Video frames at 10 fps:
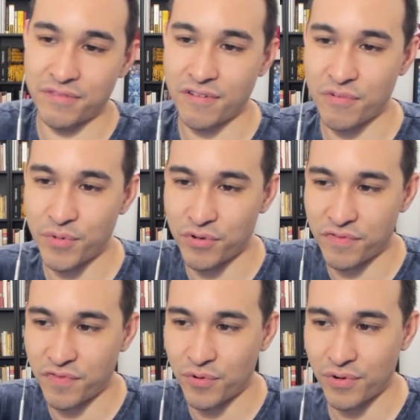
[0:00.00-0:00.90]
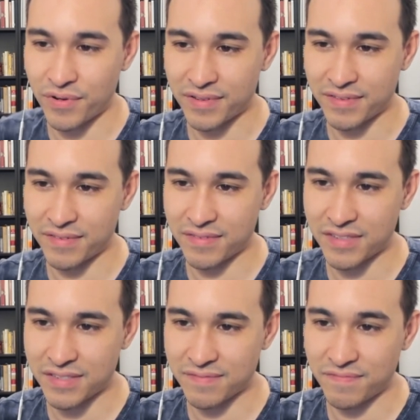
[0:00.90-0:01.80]
throw a move or
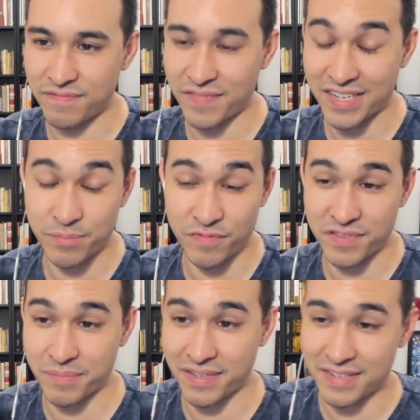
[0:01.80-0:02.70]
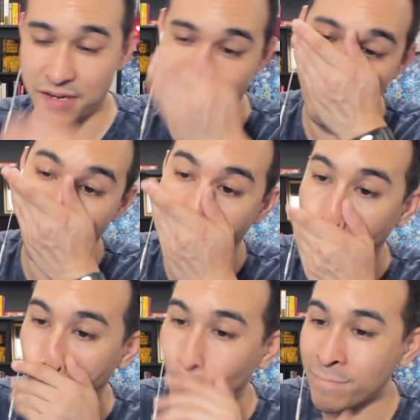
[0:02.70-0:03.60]
just fast move something down.
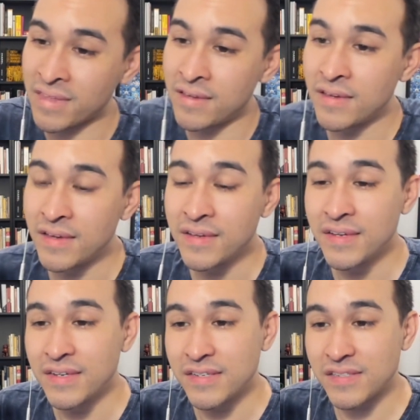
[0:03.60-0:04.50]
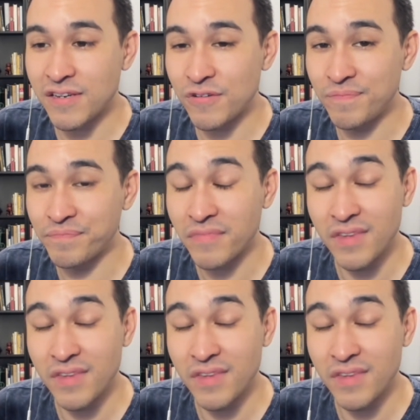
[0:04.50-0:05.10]
So